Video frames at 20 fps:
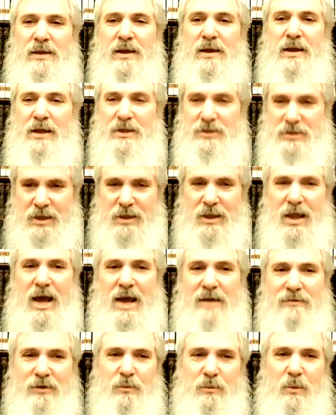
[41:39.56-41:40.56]
is
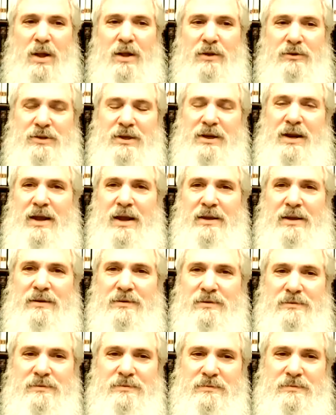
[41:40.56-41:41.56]
alive and well today.
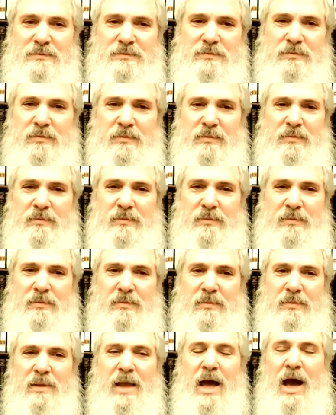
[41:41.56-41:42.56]

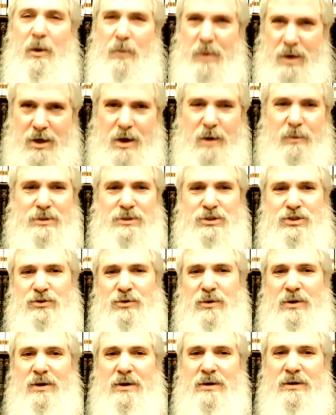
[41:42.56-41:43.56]
And we're going
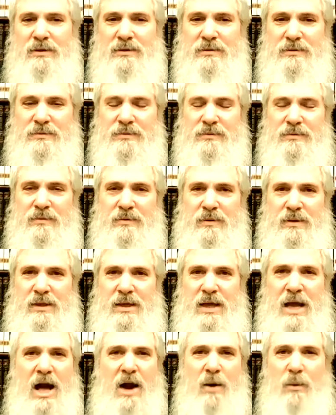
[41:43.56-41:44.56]
strong,
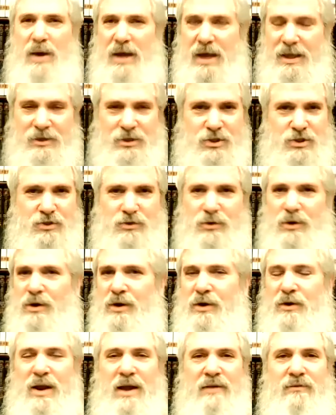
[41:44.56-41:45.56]
and we're getting
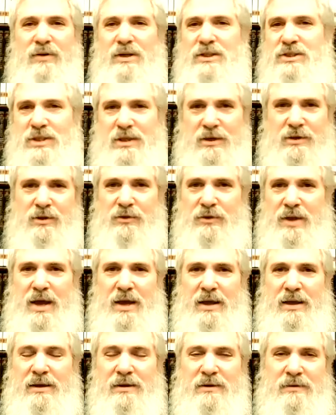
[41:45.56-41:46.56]
stronger every single
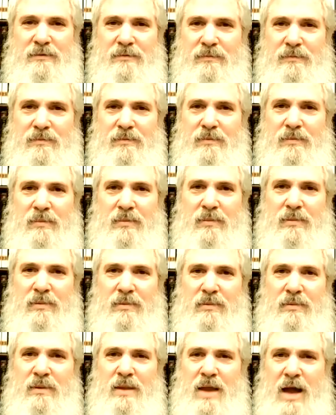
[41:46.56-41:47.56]
day.
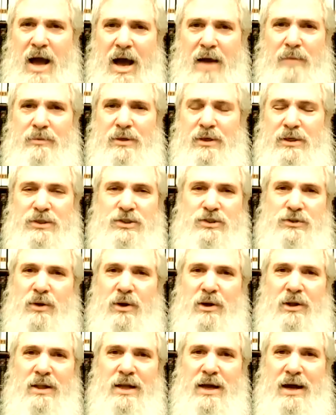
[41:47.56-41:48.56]
Am
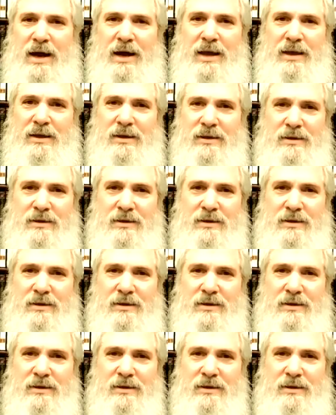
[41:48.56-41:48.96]
Yisrael Chai.